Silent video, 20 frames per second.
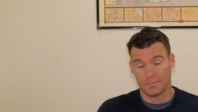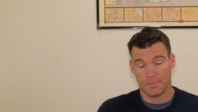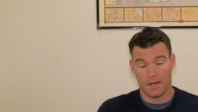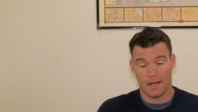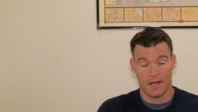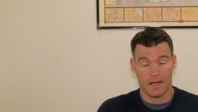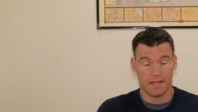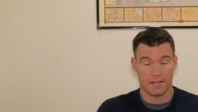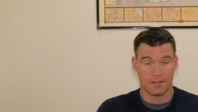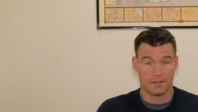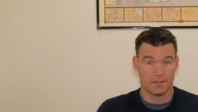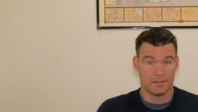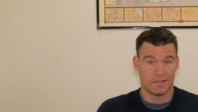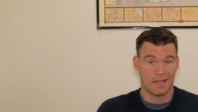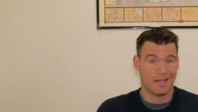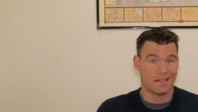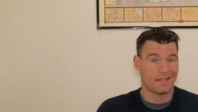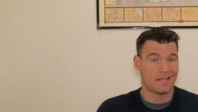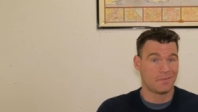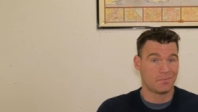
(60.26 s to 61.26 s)
Buy, you just
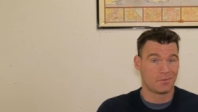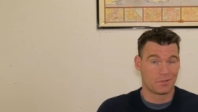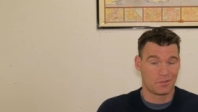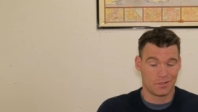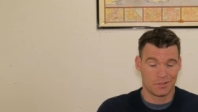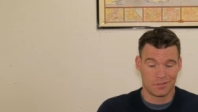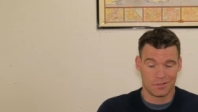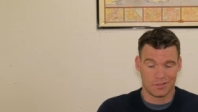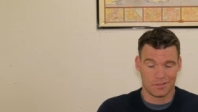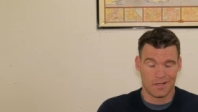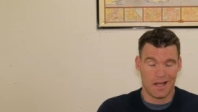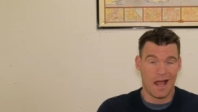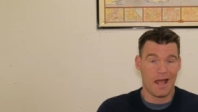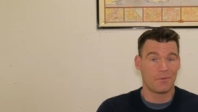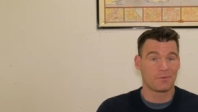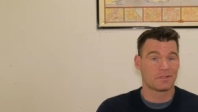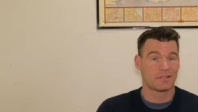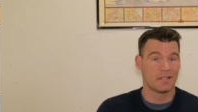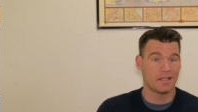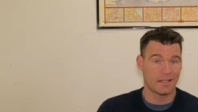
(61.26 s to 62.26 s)
gotta keep searching. I
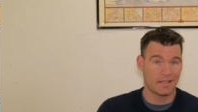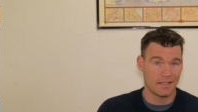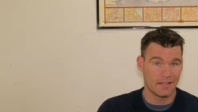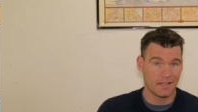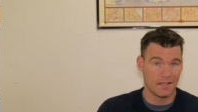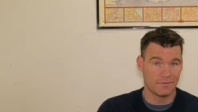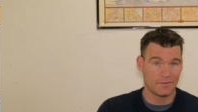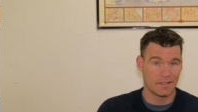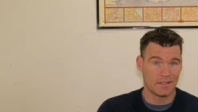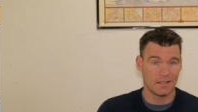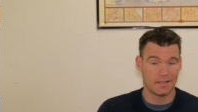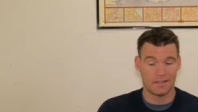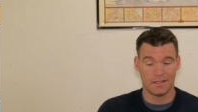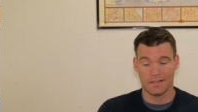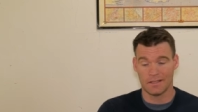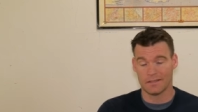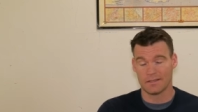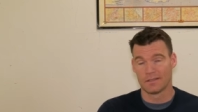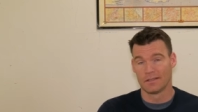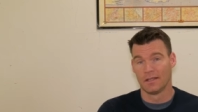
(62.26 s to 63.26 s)
was lucky enough to get
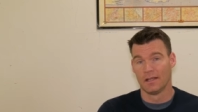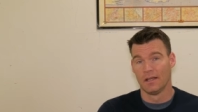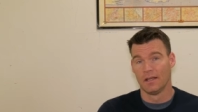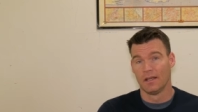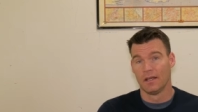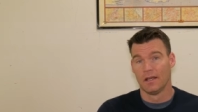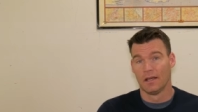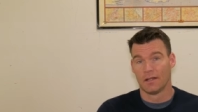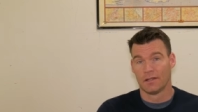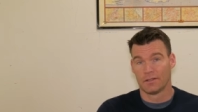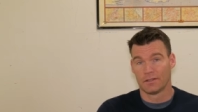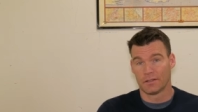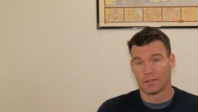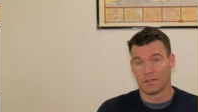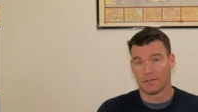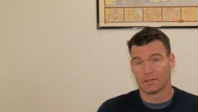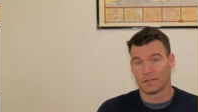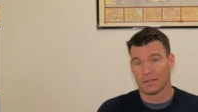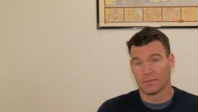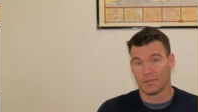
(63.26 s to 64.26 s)
this
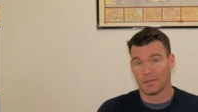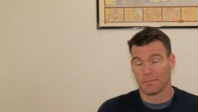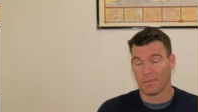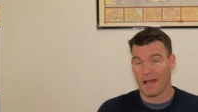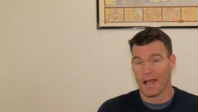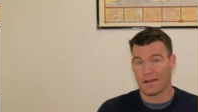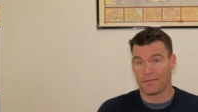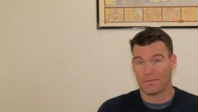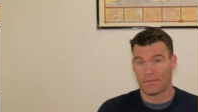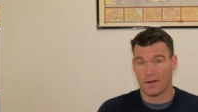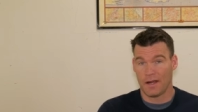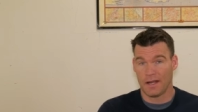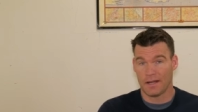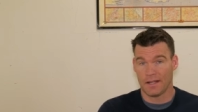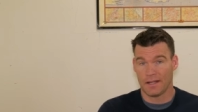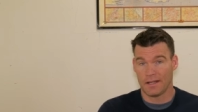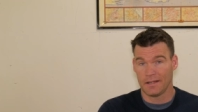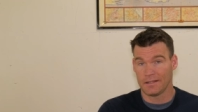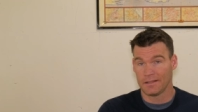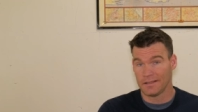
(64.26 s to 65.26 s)
during some of the Black
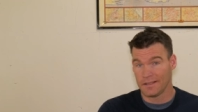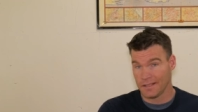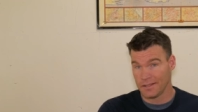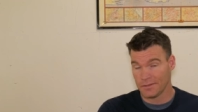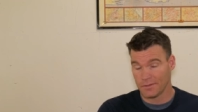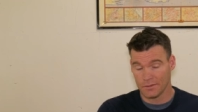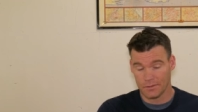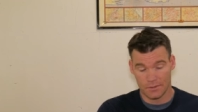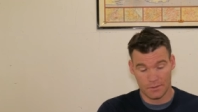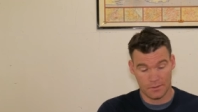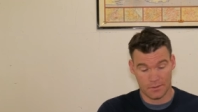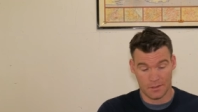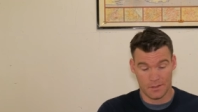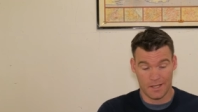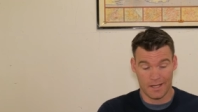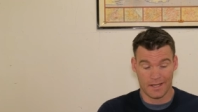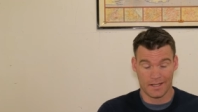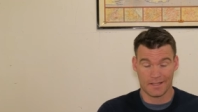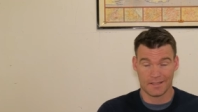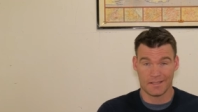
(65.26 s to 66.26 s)
Friday deals. So
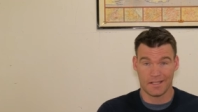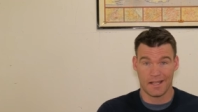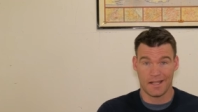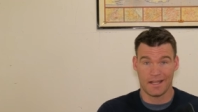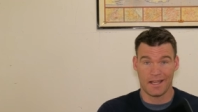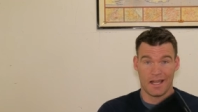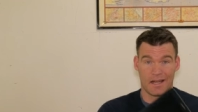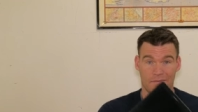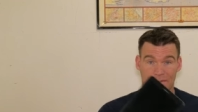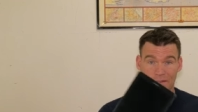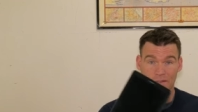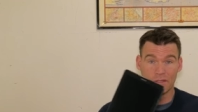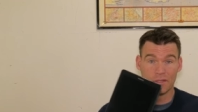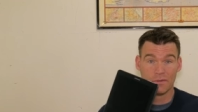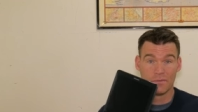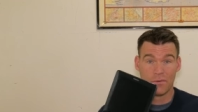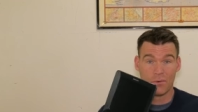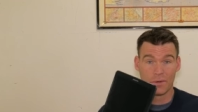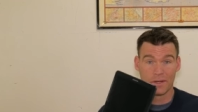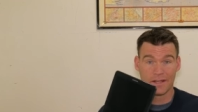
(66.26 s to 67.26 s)
like I said, I got it for
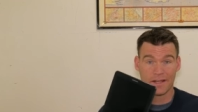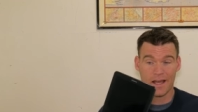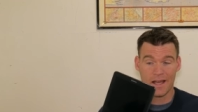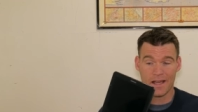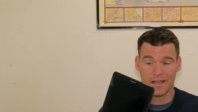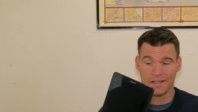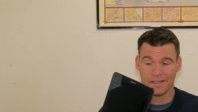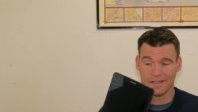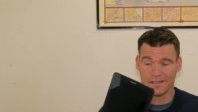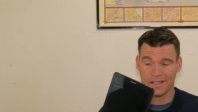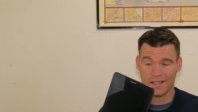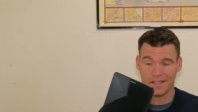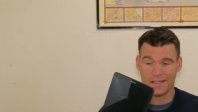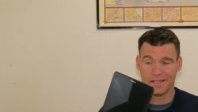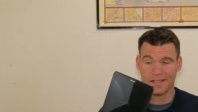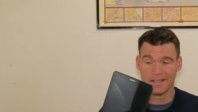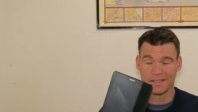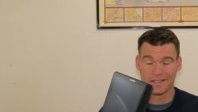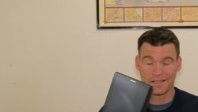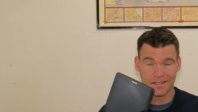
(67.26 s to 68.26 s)
$249 and
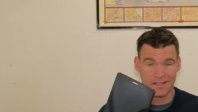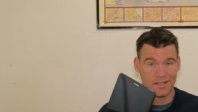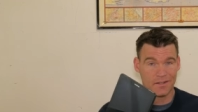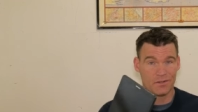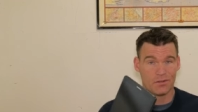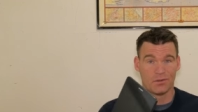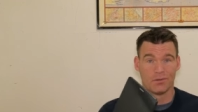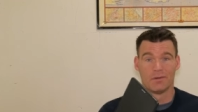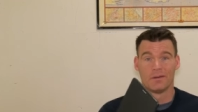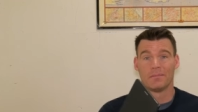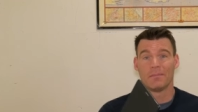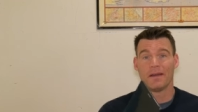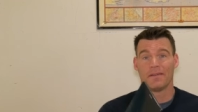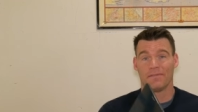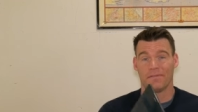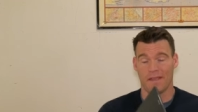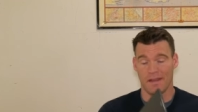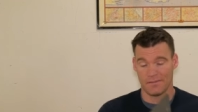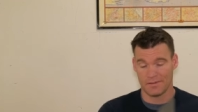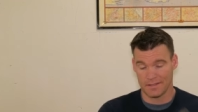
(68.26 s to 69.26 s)
it is still my
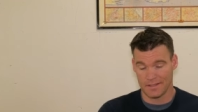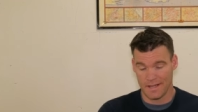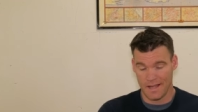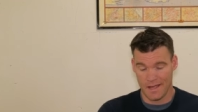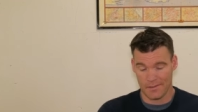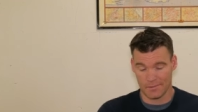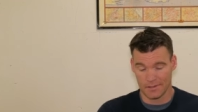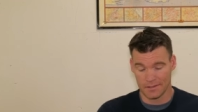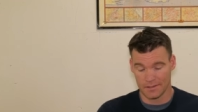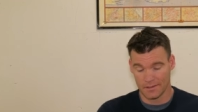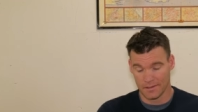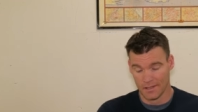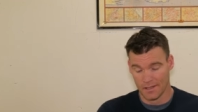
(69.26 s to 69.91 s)
favorite tablet.